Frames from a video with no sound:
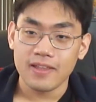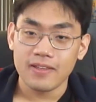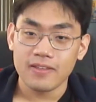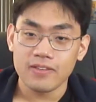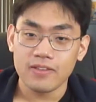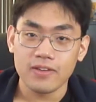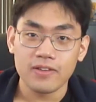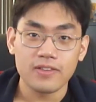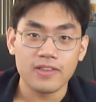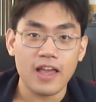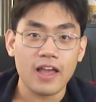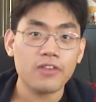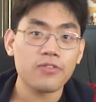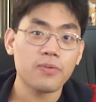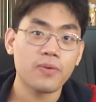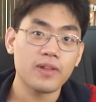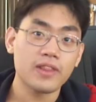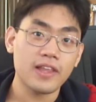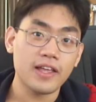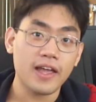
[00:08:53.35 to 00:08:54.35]
So that's
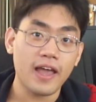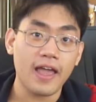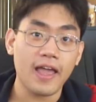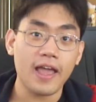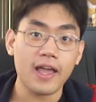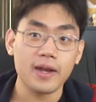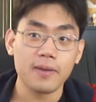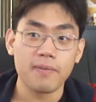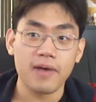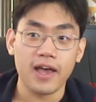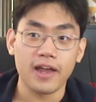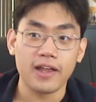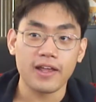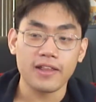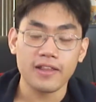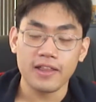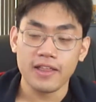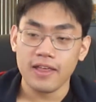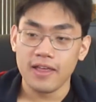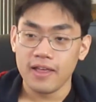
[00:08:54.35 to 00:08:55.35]
one thing I hate about
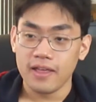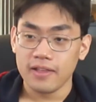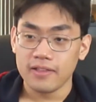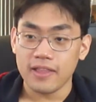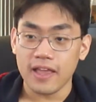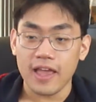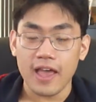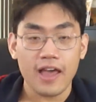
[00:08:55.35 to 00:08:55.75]
it. They